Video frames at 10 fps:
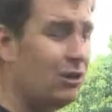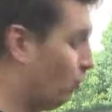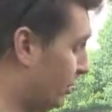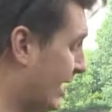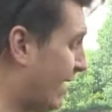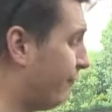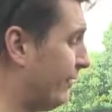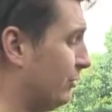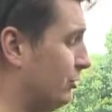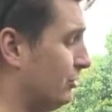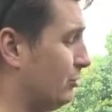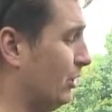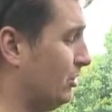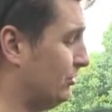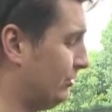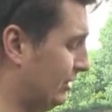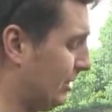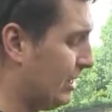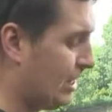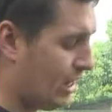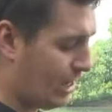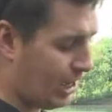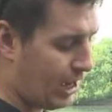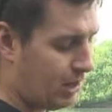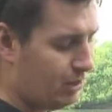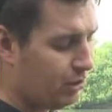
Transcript: When you have found your spots, uh,